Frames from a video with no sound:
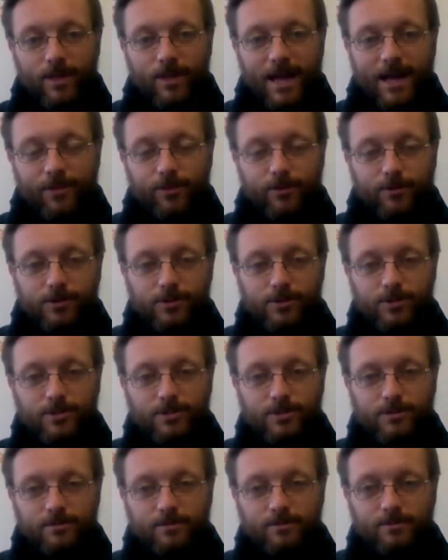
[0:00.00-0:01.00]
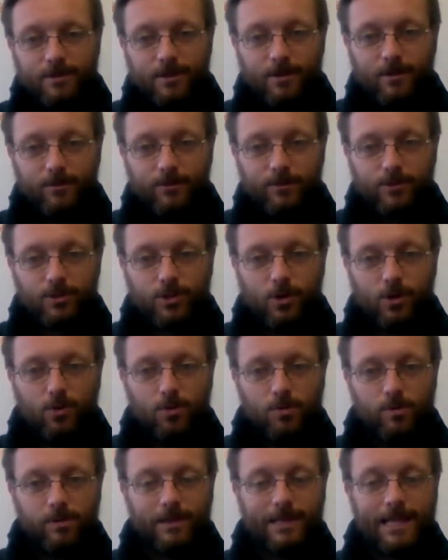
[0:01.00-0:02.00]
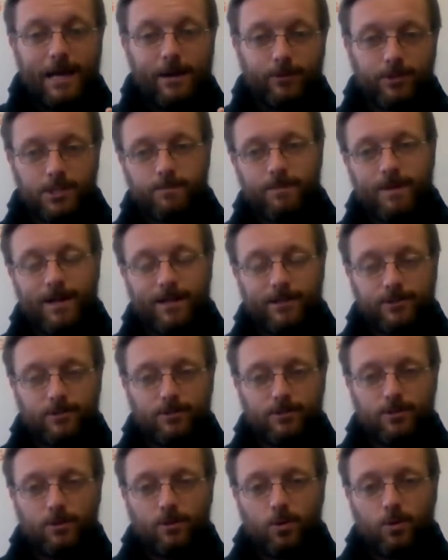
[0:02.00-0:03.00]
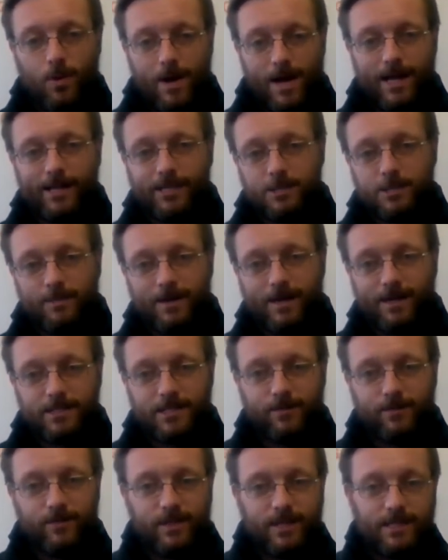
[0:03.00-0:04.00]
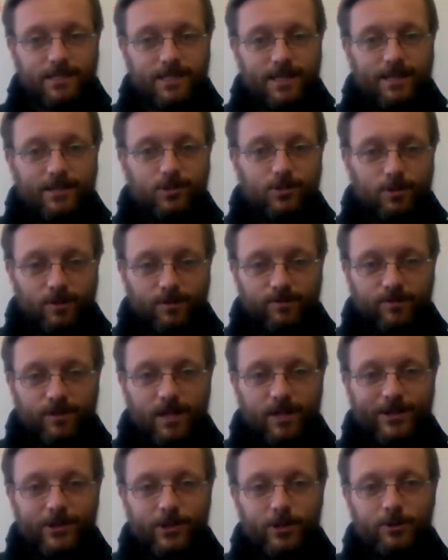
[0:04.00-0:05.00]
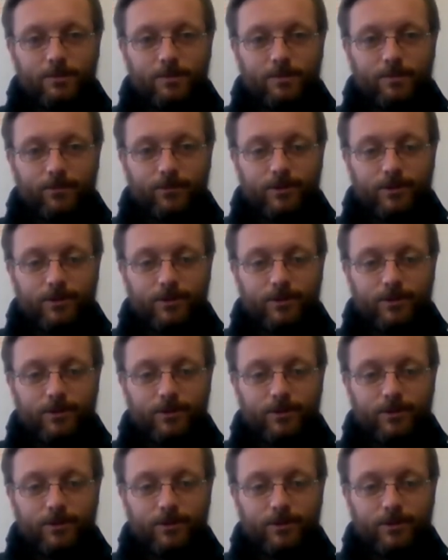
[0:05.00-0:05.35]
that there's no loud spots, there's no quiet spots, everything is at a certain volume.